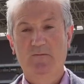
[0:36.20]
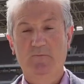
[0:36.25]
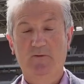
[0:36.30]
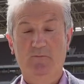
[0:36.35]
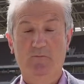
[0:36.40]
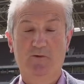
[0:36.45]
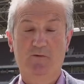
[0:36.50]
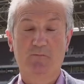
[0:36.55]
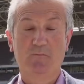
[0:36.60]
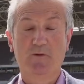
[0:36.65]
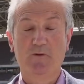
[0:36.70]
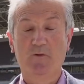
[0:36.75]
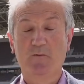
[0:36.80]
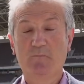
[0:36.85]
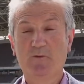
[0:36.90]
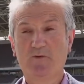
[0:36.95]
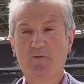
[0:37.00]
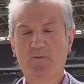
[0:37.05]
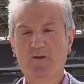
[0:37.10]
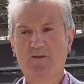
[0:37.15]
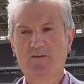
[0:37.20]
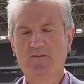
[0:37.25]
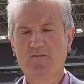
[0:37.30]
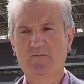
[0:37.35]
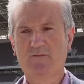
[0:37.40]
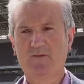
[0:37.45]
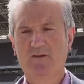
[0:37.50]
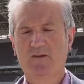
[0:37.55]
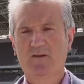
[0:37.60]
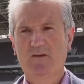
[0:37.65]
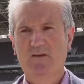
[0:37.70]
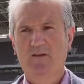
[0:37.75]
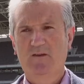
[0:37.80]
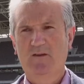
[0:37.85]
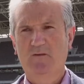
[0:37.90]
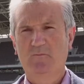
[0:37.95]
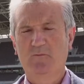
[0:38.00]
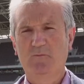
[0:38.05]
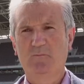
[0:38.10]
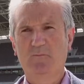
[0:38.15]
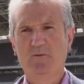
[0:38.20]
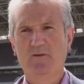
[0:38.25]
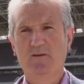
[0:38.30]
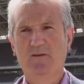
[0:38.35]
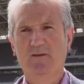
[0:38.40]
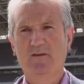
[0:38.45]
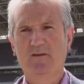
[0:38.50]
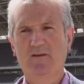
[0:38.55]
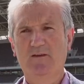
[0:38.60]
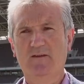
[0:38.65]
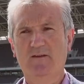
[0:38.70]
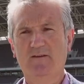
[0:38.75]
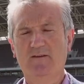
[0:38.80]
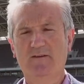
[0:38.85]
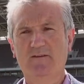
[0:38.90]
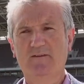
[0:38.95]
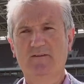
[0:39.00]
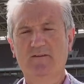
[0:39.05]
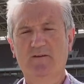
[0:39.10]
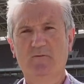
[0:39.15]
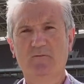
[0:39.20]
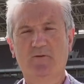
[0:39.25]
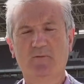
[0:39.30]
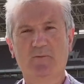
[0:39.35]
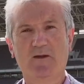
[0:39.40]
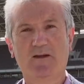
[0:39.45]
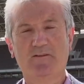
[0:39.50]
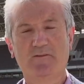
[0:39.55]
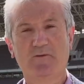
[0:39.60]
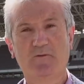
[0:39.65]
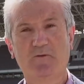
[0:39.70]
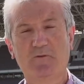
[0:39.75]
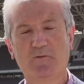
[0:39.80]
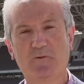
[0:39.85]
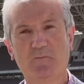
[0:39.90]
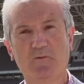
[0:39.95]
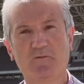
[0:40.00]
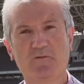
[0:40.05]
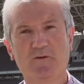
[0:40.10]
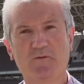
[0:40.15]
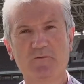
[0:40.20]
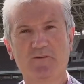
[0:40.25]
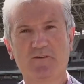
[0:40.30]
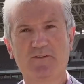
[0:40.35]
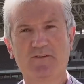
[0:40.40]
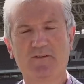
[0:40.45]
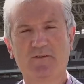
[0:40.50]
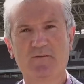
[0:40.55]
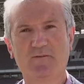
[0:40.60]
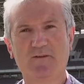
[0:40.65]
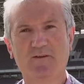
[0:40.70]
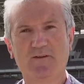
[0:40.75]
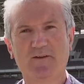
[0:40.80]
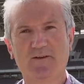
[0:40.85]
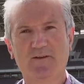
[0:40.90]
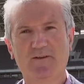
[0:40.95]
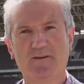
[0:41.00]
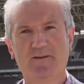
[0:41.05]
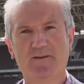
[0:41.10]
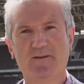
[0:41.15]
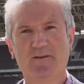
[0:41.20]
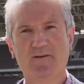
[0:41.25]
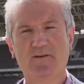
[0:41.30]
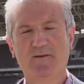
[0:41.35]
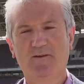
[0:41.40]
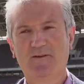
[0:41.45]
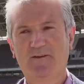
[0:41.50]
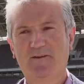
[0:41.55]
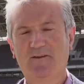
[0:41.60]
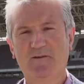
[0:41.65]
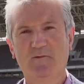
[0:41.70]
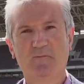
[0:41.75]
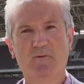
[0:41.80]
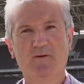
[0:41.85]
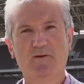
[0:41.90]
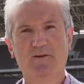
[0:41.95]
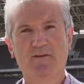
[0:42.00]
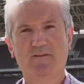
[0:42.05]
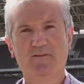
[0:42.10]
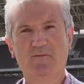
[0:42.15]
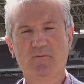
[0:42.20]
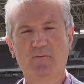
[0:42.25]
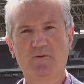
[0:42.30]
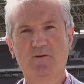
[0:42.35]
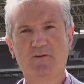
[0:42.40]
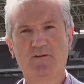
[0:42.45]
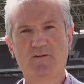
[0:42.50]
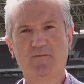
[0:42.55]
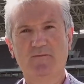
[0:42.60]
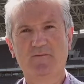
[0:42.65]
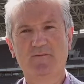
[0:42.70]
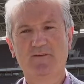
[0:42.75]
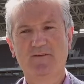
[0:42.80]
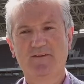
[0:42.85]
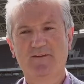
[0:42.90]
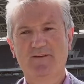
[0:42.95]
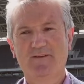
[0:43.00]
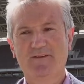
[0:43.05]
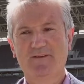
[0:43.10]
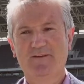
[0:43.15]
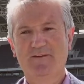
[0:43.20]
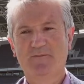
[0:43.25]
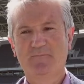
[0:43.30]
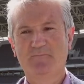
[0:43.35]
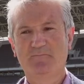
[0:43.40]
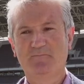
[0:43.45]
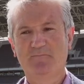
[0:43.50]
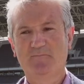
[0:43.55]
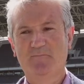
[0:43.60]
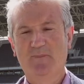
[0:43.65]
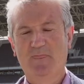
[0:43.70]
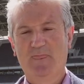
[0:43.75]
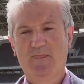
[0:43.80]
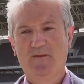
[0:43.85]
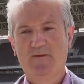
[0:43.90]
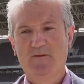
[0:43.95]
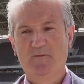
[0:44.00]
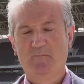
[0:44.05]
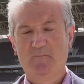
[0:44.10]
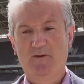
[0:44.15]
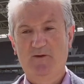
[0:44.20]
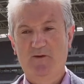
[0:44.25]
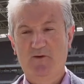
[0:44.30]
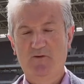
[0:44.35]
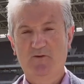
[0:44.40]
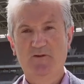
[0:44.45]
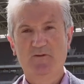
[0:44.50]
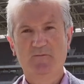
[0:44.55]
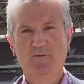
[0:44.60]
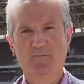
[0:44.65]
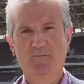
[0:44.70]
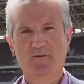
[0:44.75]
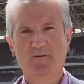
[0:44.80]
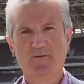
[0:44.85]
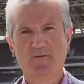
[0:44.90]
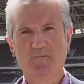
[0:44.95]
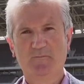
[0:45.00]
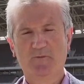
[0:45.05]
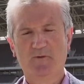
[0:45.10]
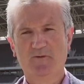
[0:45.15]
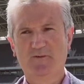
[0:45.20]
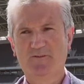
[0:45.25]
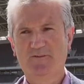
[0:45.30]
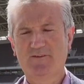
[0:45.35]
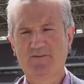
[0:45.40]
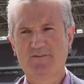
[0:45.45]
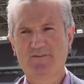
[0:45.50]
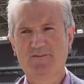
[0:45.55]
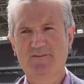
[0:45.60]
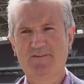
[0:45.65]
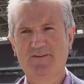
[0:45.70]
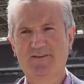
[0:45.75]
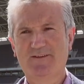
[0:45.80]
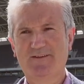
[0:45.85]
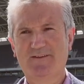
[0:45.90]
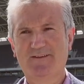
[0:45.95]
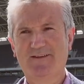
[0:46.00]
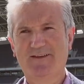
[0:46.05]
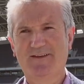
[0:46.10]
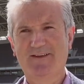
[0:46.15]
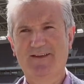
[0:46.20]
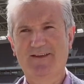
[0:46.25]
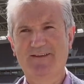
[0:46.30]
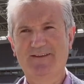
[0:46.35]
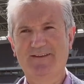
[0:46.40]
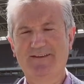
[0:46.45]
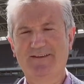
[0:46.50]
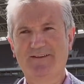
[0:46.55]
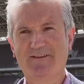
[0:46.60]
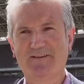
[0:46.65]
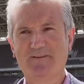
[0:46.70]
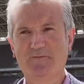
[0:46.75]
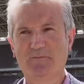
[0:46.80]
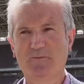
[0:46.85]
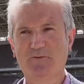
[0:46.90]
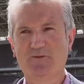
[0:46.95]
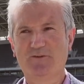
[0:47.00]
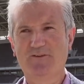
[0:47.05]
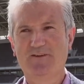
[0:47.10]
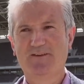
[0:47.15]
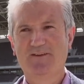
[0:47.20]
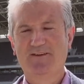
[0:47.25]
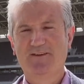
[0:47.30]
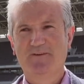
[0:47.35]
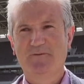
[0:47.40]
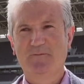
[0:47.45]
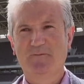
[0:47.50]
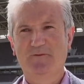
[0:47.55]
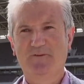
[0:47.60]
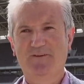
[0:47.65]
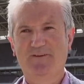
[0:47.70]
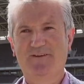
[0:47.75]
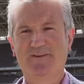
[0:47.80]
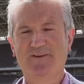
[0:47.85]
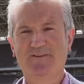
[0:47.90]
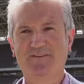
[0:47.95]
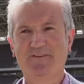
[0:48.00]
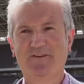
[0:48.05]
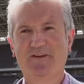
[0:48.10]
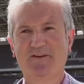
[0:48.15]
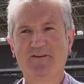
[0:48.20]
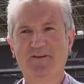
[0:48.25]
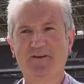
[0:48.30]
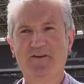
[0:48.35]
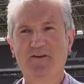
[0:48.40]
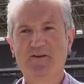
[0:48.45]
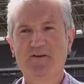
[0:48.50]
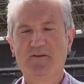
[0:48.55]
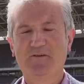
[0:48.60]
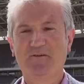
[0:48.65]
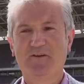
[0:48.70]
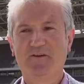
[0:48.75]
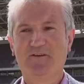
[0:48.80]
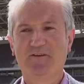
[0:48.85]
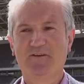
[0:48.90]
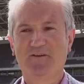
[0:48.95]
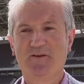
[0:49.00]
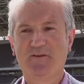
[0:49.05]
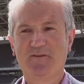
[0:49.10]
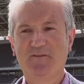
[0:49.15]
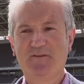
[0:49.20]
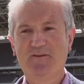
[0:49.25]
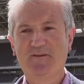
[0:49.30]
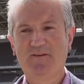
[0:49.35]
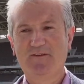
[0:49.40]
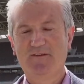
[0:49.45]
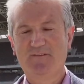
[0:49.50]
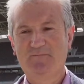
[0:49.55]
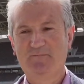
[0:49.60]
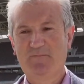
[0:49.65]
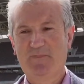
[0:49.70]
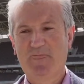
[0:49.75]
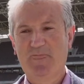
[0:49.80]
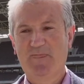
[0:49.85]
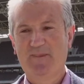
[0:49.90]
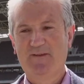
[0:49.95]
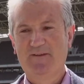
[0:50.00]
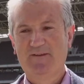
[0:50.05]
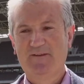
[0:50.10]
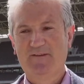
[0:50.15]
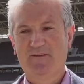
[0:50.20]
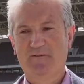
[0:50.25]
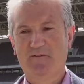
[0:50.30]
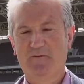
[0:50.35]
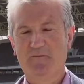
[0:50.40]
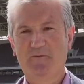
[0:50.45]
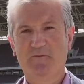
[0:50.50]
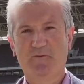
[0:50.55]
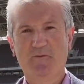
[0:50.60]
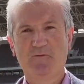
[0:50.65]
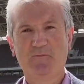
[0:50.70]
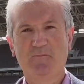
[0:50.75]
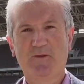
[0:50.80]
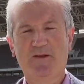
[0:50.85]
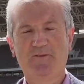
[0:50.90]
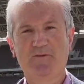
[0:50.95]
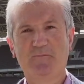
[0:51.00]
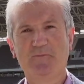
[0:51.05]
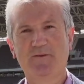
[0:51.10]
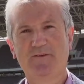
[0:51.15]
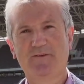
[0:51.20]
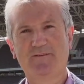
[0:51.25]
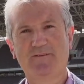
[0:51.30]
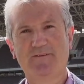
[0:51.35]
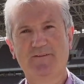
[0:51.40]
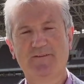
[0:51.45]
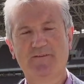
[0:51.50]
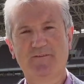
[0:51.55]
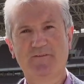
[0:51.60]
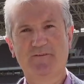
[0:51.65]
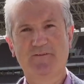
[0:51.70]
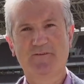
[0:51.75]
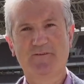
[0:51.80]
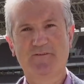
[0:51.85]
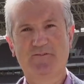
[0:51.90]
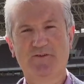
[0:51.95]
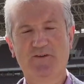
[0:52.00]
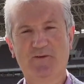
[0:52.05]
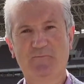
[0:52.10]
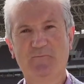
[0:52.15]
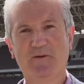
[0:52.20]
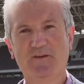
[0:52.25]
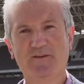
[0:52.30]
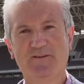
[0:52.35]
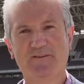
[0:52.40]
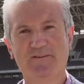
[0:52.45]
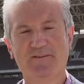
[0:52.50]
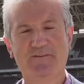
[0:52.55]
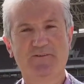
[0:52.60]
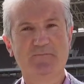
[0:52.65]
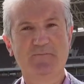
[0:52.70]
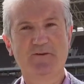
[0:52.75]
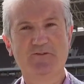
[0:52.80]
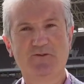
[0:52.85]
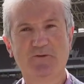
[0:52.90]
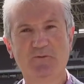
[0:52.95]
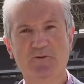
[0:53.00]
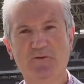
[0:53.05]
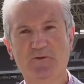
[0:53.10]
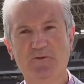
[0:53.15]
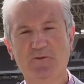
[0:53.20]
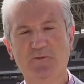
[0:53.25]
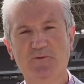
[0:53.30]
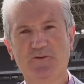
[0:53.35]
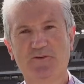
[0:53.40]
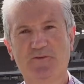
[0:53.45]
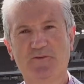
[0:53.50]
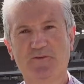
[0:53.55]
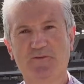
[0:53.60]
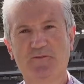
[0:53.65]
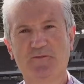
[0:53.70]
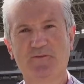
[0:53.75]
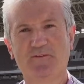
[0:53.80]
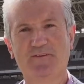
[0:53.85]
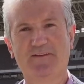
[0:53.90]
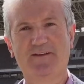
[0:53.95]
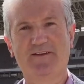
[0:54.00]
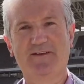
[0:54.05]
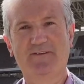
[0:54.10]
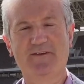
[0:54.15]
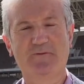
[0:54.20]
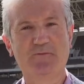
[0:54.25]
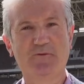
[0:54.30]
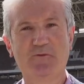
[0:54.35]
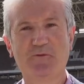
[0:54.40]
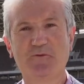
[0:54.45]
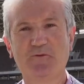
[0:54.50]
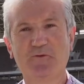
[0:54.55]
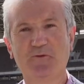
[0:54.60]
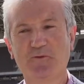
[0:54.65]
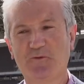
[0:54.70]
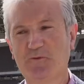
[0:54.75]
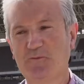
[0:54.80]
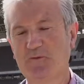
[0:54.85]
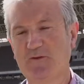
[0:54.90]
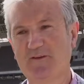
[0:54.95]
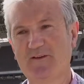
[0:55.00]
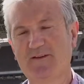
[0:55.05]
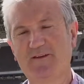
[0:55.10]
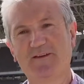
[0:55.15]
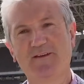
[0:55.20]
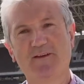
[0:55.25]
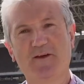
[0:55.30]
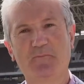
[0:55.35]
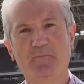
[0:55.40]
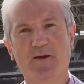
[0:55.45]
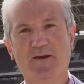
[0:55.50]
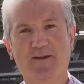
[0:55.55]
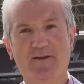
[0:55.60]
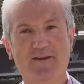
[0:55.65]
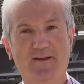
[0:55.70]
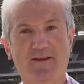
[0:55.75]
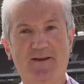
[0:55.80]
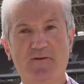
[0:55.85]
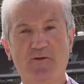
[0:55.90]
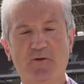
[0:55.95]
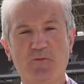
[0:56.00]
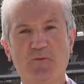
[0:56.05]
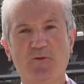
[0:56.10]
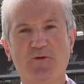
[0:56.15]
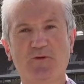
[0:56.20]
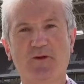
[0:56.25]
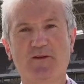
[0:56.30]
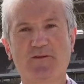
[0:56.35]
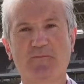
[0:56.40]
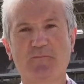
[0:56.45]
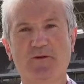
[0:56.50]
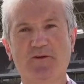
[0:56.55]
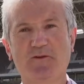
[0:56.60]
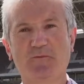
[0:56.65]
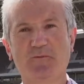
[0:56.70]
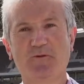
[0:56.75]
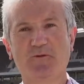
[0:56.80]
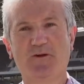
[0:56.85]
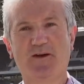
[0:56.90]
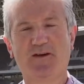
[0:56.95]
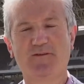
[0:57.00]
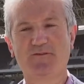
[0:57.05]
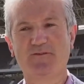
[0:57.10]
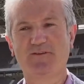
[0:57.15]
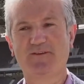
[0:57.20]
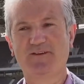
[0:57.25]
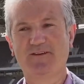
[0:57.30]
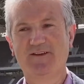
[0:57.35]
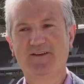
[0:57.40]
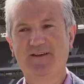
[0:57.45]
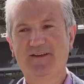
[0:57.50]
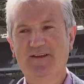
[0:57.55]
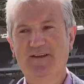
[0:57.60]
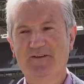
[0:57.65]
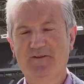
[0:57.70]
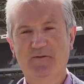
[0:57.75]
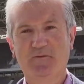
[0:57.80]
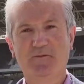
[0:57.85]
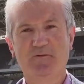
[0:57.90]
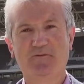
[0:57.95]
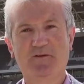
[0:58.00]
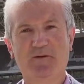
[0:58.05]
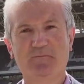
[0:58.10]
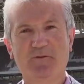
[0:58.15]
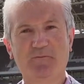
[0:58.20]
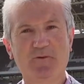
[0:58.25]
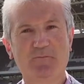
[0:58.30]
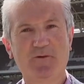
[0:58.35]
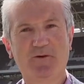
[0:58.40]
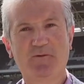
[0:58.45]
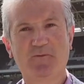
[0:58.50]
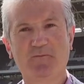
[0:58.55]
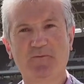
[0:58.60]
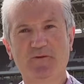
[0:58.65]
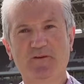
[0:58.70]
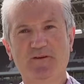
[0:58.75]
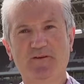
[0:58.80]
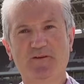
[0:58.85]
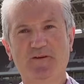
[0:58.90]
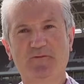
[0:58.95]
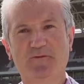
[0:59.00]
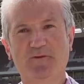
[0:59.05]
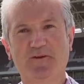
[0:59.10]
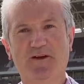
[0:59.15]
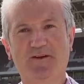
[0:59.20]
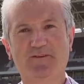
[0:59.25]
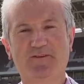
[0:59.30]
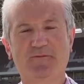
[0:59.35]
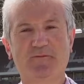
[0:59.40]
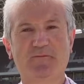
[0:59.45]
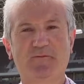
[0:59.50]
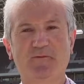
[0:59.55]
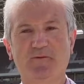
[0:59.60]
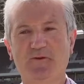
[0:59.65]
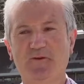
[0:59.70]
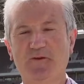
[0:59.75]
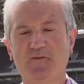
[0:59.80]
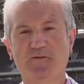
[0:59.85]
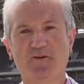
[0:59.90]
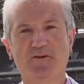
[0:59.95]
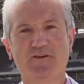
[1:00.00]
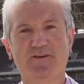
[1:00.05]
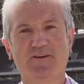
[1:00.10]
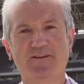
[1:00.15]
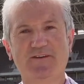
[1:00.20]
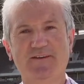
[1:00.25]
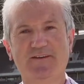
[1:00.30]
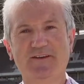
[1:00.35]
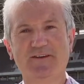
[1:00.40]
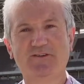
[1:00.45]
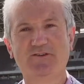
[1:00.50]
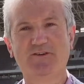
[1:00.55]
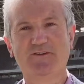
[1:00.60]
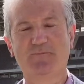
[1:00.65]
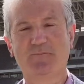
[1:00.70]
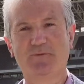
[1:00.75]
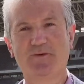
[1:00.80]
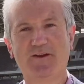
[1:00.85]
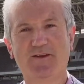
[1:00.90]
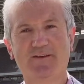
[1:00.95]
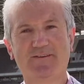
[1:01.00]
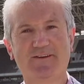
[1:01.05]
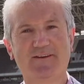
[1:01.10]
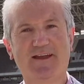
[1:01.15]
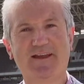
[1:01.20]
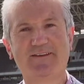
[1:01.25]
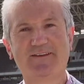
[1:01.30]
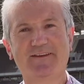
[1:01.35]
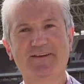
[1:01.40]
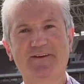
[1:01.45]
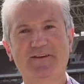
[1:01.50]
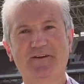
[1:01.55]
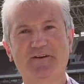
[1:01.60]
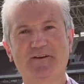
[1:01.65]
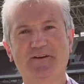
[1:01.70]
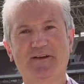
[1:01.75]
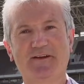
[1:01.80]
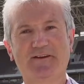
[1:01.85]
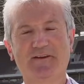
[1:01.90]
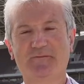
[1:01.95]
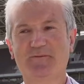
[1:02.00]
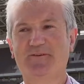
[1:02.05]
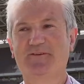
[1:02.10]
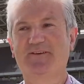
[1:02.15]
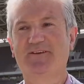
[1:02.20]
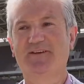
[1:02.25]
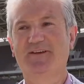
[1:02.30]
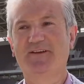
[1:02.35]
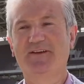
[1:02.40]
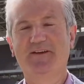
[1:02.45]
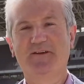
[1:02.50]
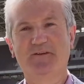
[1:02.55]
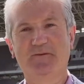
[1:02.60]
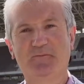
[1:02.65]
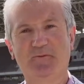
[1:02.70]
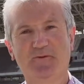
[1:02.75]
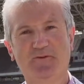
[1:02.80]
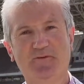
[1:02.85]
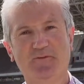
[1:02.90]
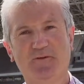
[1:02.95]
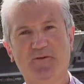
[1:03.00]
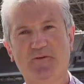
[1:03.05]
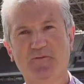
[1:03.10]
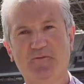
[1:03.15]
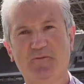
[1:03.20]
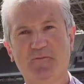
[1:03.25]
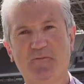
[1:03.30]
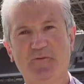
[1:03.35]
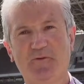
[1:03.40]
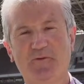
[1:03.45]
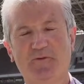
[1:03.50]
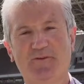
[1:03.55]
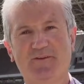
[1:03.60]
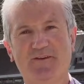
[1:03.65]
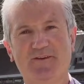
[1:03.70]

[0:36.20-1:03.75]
I suppose from my own perspective, it would be uh, out the back down at home in Fountainstown, uh, hitting the ball against the wall and um, playing hurling with my brothers and sisters. And, uh, and uh, I suppose one of the things that, that, it, uh, that always would come back to me is, uh, is trying to mind the sliotar, make sure we don't lose it, because at that time you couldn't go to a, a, bag and get another one, you had to mind the one you have. and the whole family would be out if we lost it, looking for it in the ditch and praying to St Anthony and all that, that was the, I always remember those